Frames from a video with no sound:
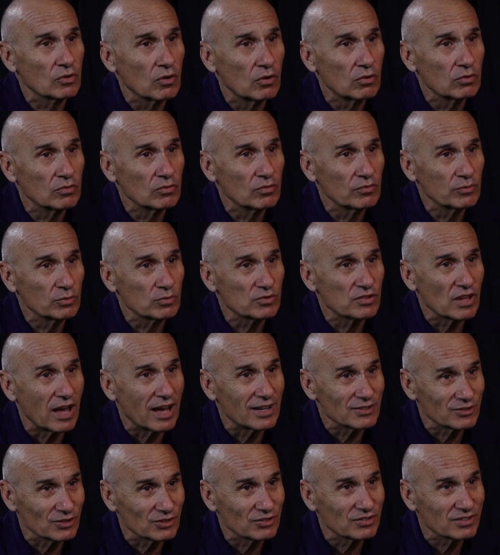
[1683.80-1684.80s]
go to the
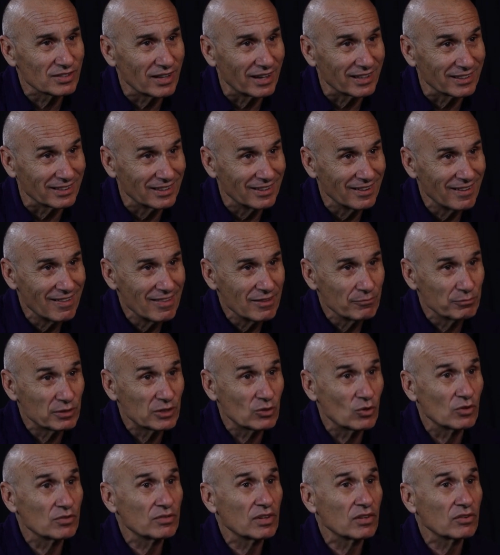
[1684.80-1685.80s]
other side,
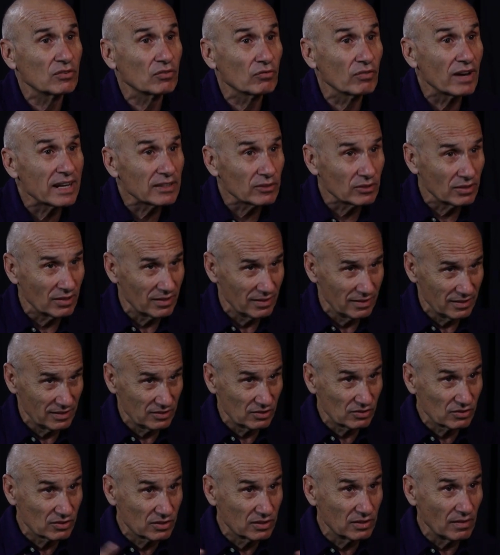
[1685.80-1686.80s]
because the threat
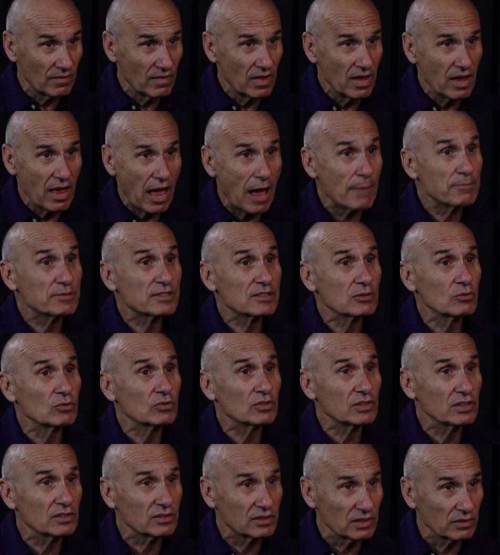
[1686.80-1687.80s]
is
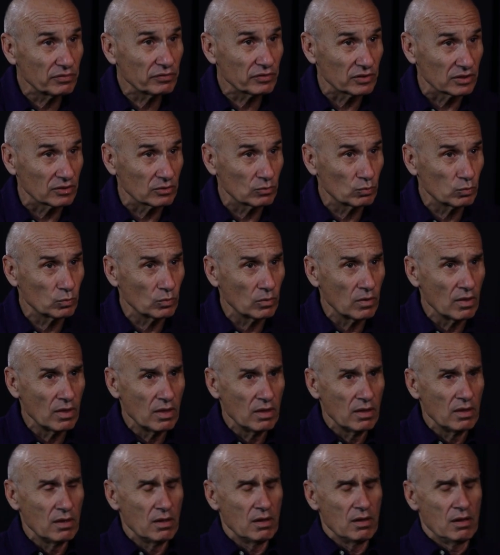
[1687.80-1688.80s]
absolutely different.
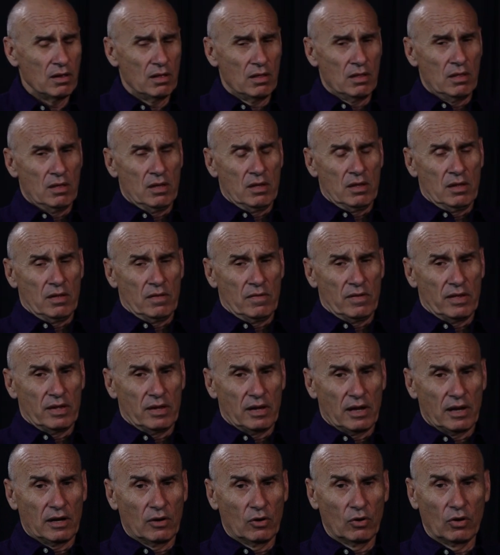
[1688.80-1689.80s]

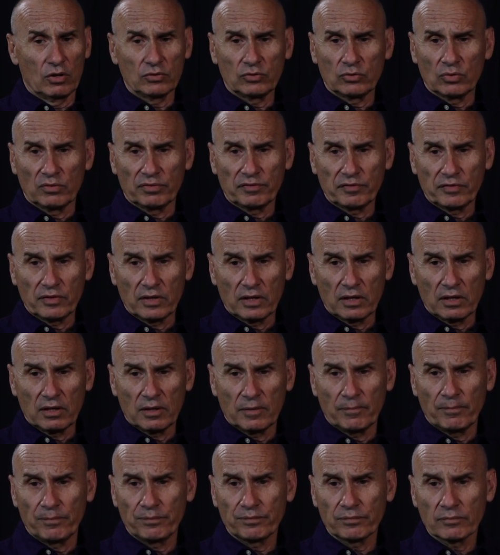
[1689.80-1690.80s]
A lot of
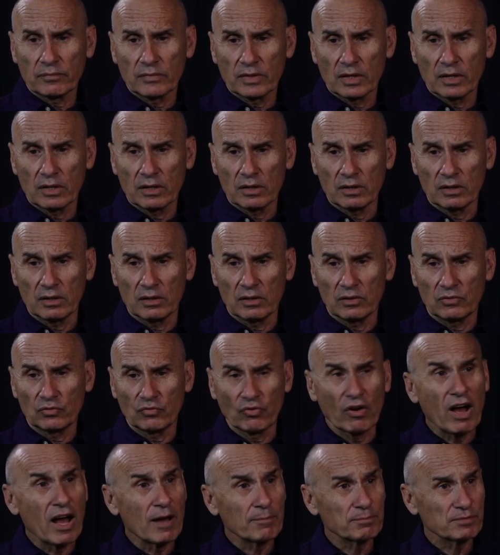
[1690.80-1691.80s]

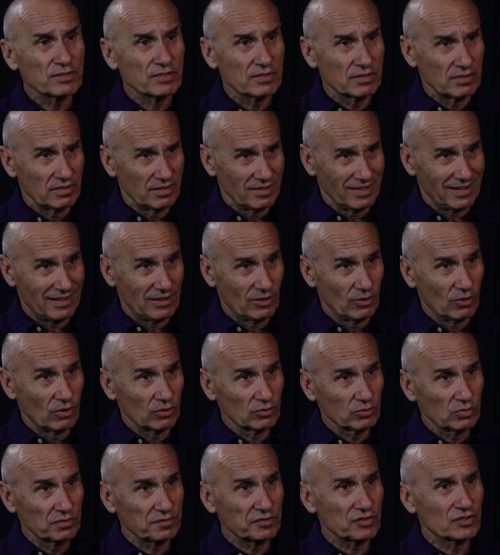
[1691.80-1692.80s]
traps, a
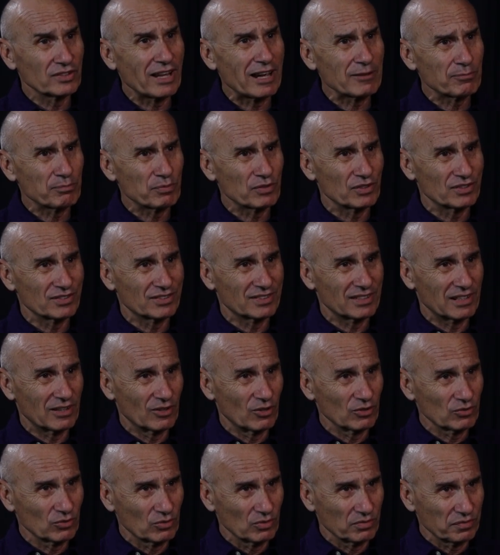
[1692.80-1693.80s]
lot of snipers, a
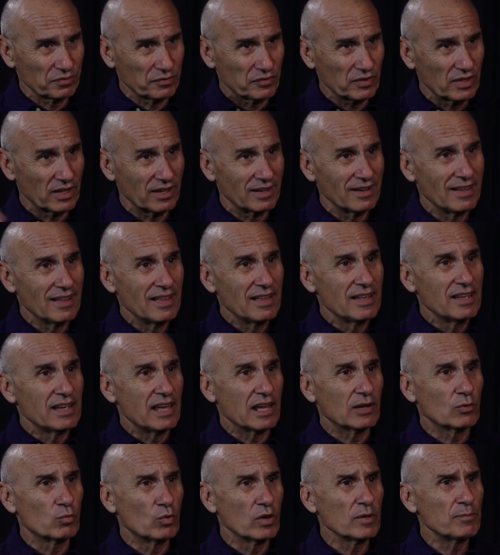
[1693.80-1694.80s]
lot of
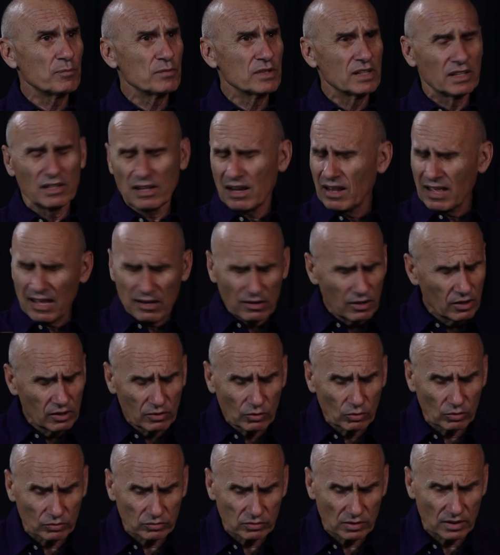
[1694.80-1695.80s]
equipment, a
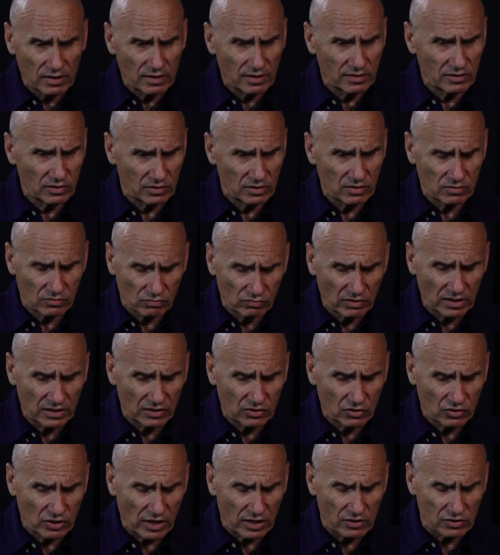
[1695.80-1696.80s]
lot. It is really
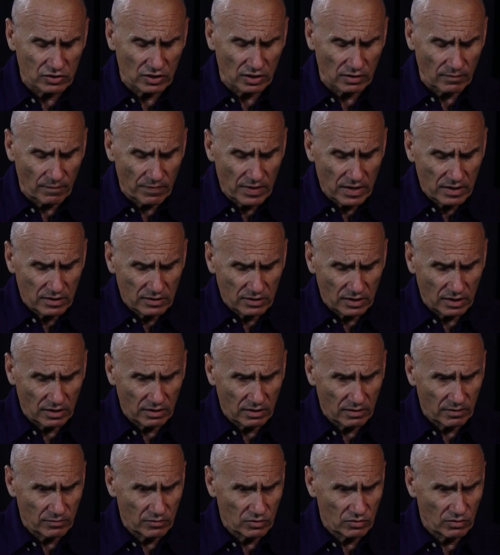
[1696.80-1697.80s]
changing.
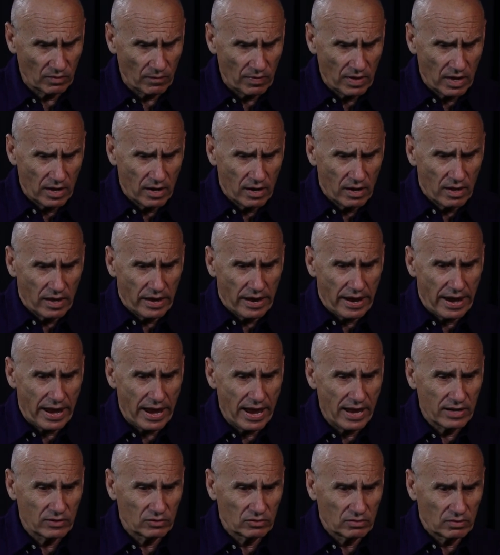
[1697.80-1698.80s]

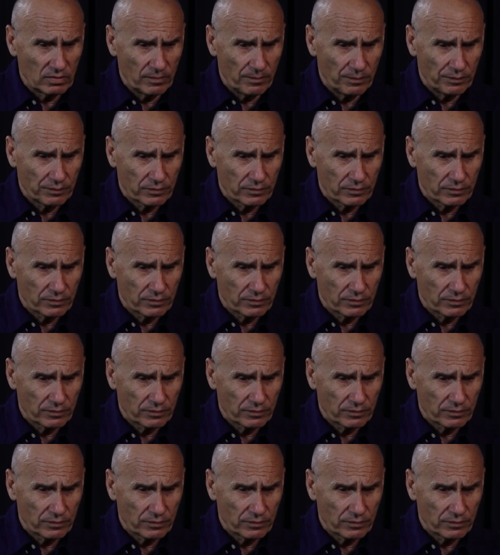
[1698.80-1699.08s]
And